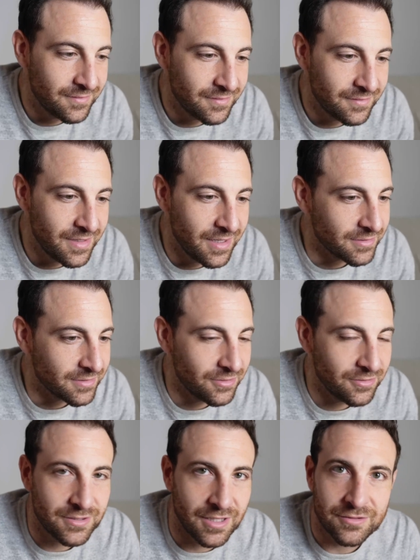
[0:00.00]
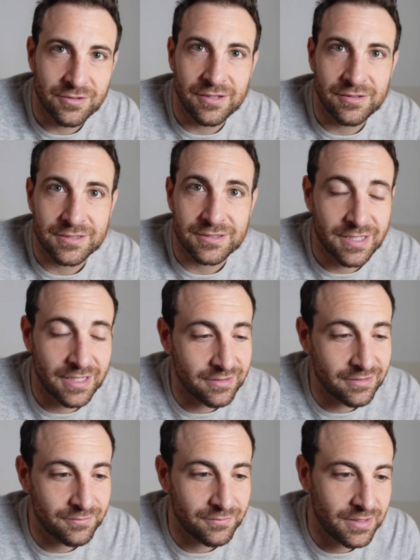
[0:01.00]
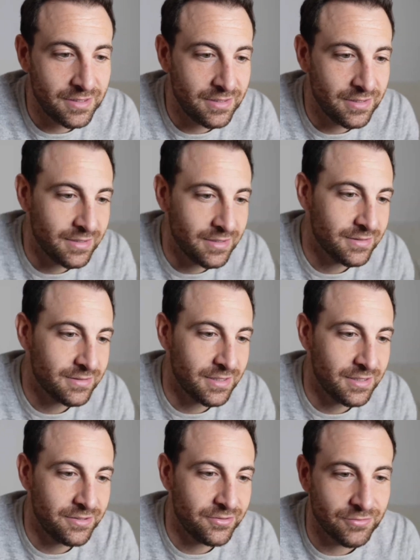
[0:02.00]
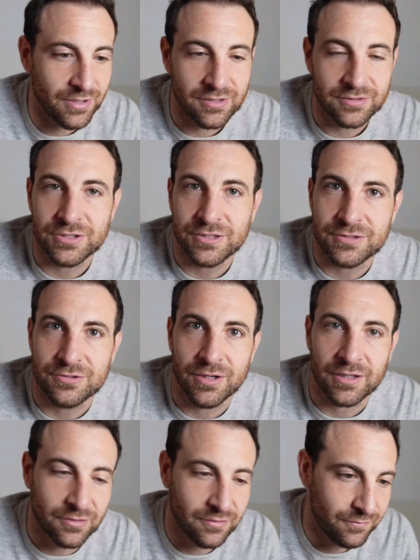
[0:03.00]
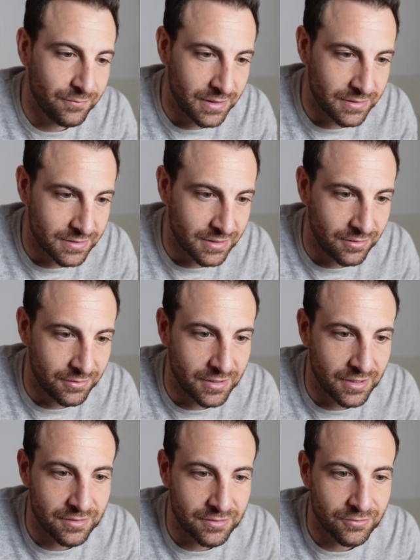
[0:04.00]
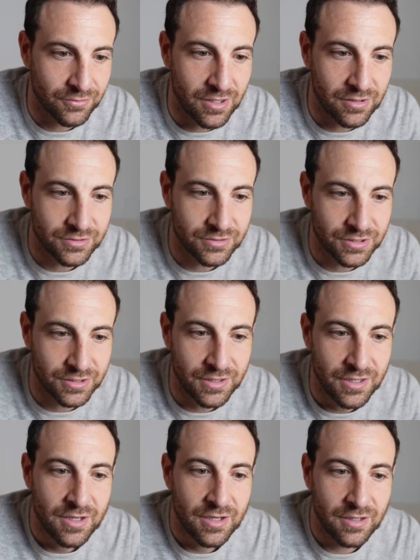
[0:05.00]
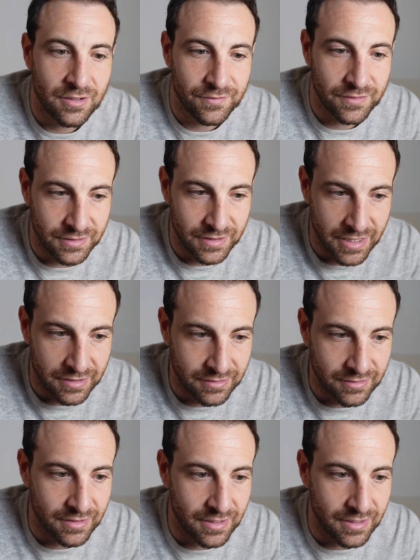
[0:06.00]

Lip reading: Yeah, so Dr. Alex Tatum, he is a urologist, director of men's health at Urology of Indiana,